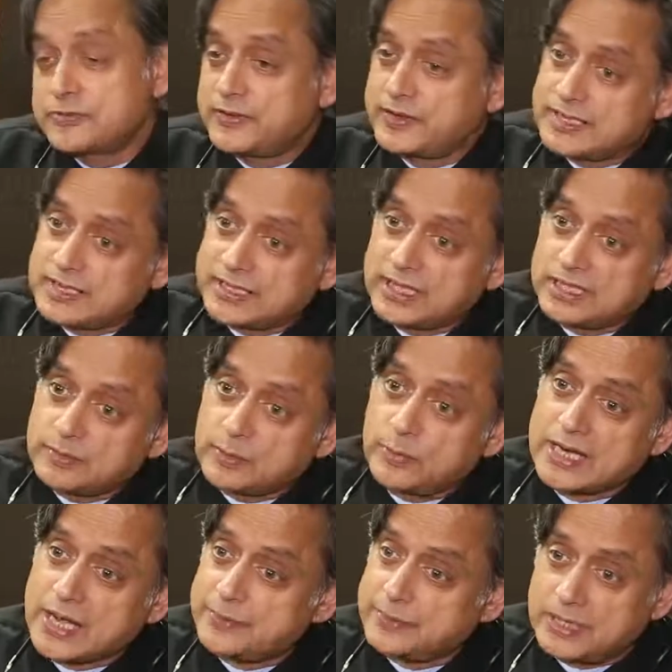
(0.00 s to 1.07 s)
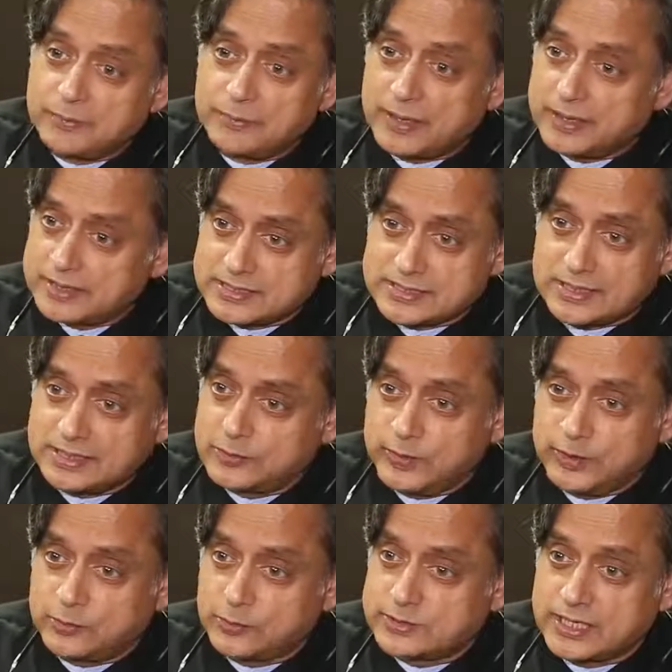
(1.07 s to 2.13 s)
was vindicated by what happened in Pakistan a
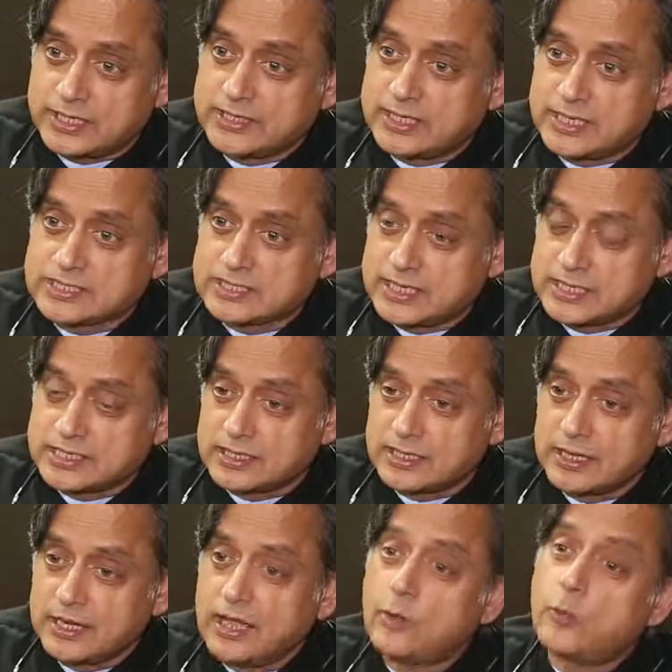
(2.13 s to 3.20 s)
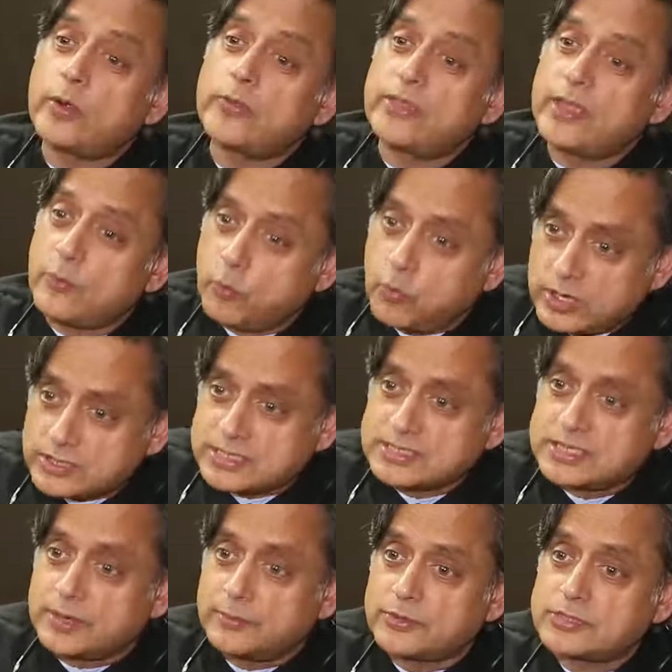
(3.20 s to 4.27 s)
week or 10 days later, when there was
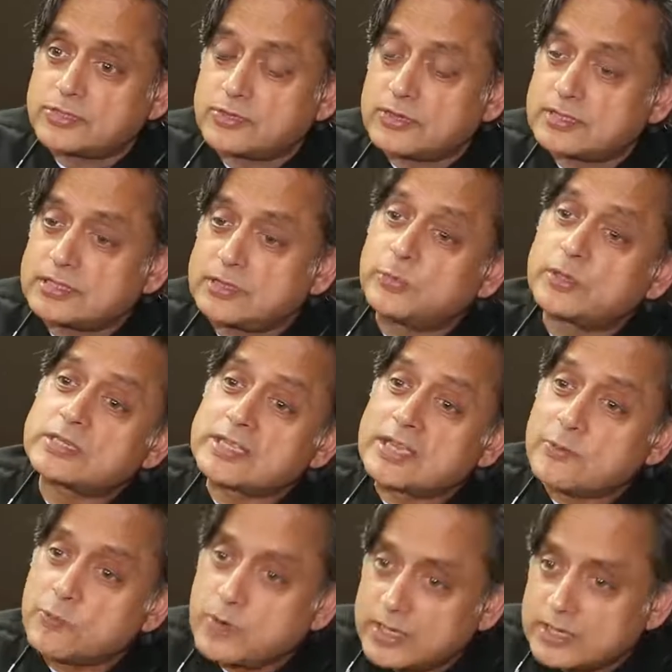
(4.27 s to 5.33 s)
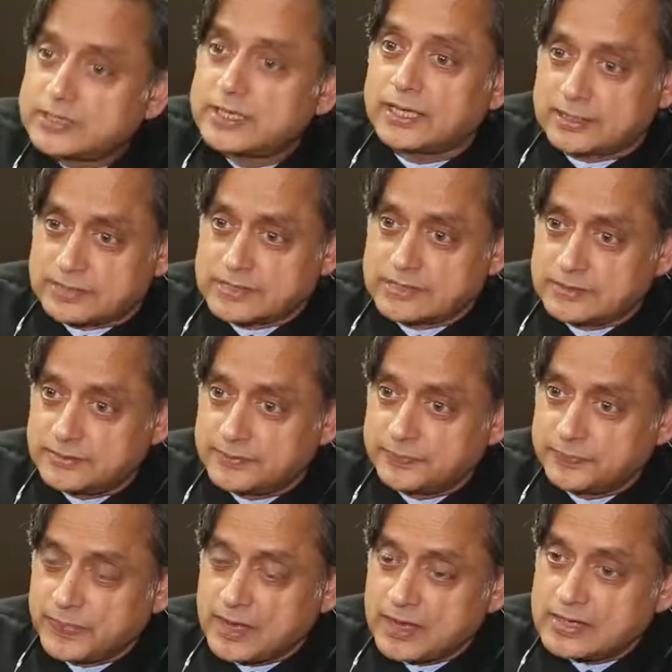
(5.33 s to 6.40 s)
a demonstration in which there were deaths
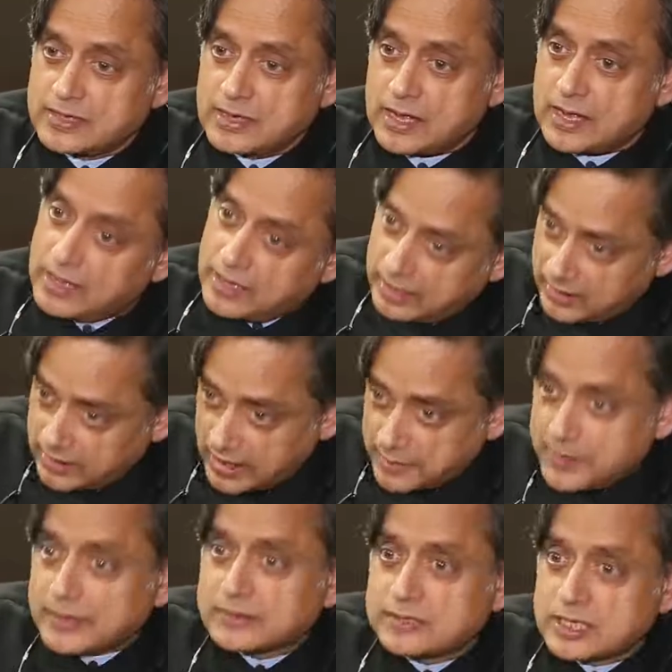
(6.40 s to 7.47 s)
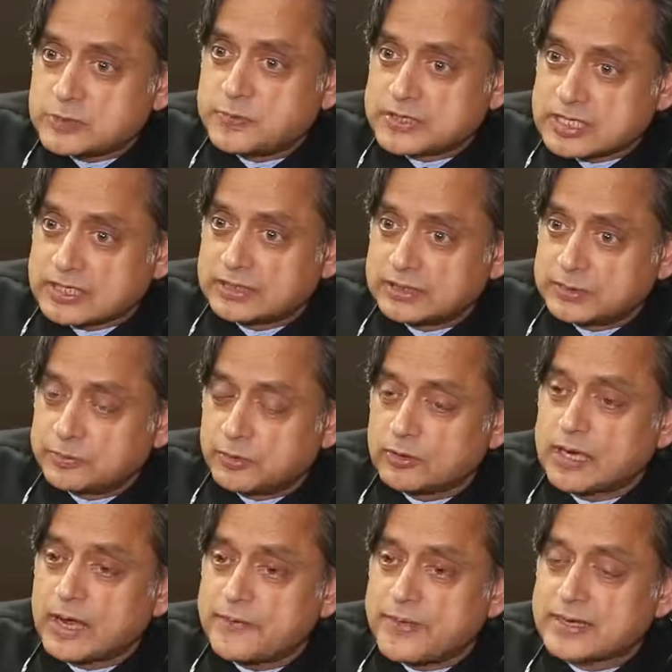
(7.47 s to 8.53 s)
about this particular
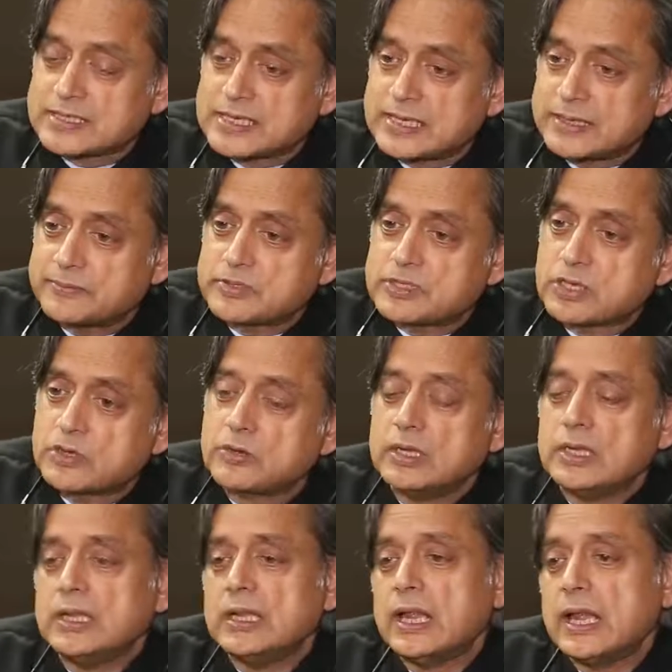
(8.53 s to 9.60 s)
book at that time. So